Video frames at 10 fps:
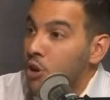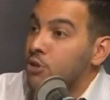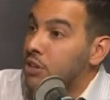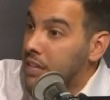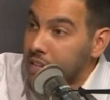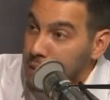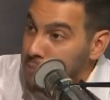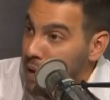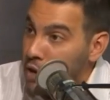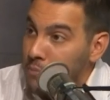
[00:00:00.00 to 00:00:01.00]
Darnold,
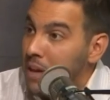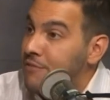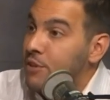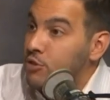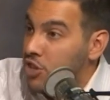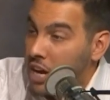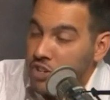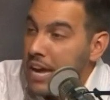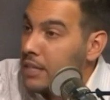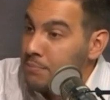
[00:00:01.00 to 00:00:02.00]
Cleveland, Baker Mayfield,
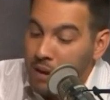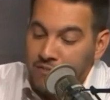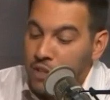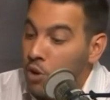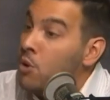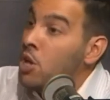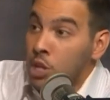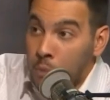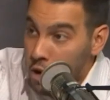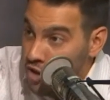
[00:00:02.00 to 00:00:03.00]
Josh Allen, Buffalo,
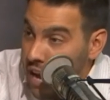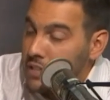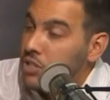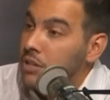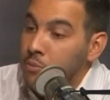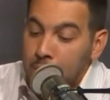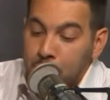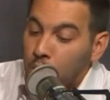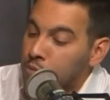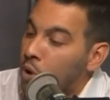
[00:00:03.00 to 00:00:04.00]
Lamar Jackson with
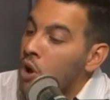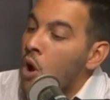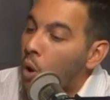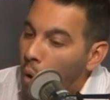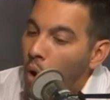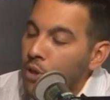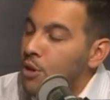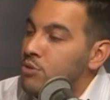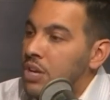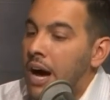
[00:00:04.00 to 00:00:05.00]
Baltimore. All
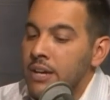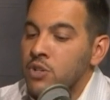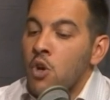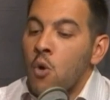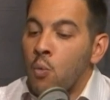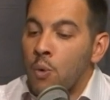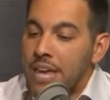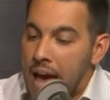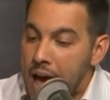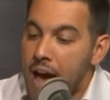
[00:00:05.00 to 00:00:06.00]
those guys,
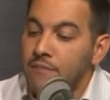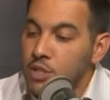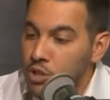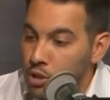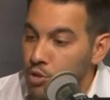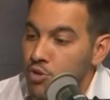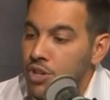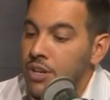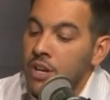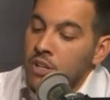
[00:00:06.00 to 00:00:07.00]
we have a
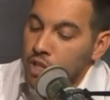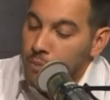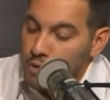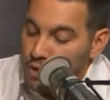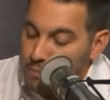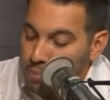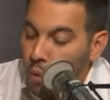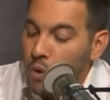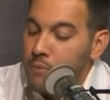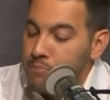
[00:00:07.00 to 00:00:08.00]
solution to the most
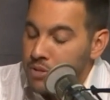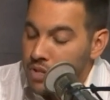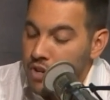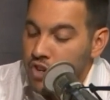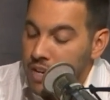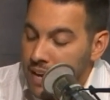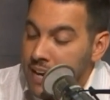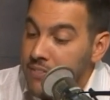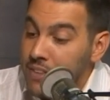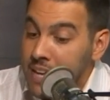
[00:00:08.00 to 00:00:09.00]
important position
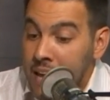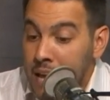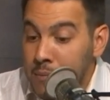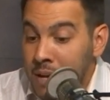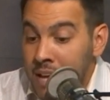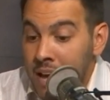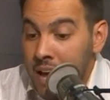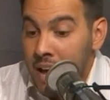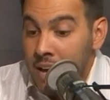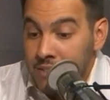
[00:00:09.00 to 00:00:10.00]
in the game.
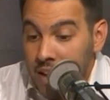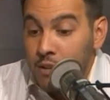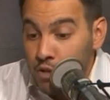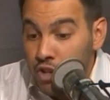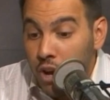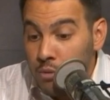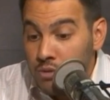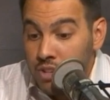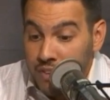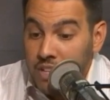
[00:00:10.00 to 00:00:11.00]
And Daniel
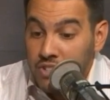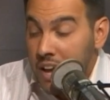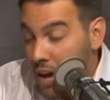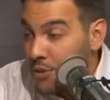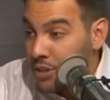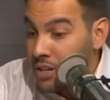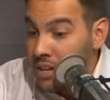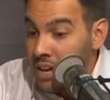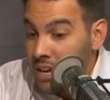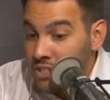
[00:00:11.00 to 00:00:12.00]
Jones, if he could stay
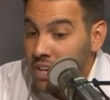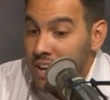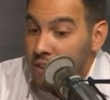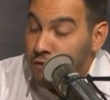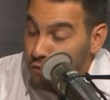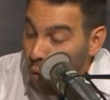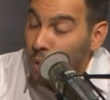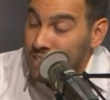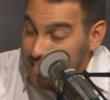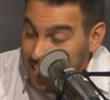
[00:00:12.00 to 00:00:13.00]
healthy, is going to have
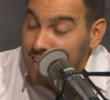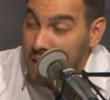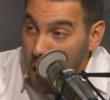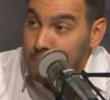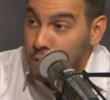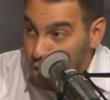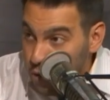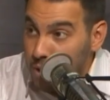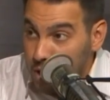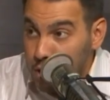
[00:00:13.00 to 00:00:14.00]
14
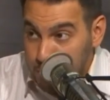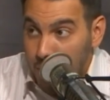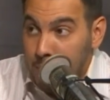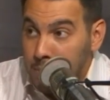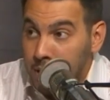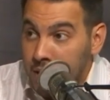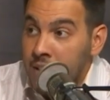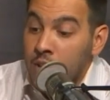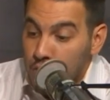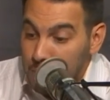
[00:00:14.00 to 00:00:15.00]
opportunities probably
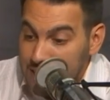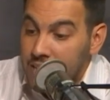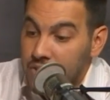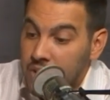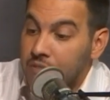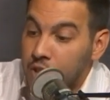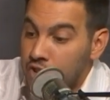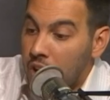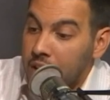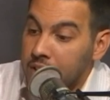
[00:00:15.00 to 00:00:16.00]
to at least give the
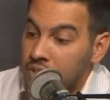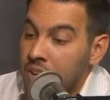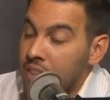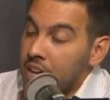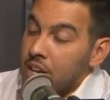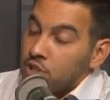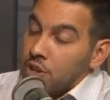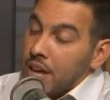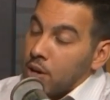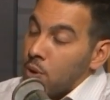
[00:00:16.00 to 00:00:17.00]
Giants the answer
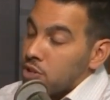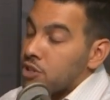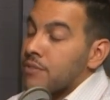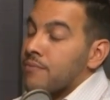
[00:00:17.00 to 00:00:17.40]
to that question.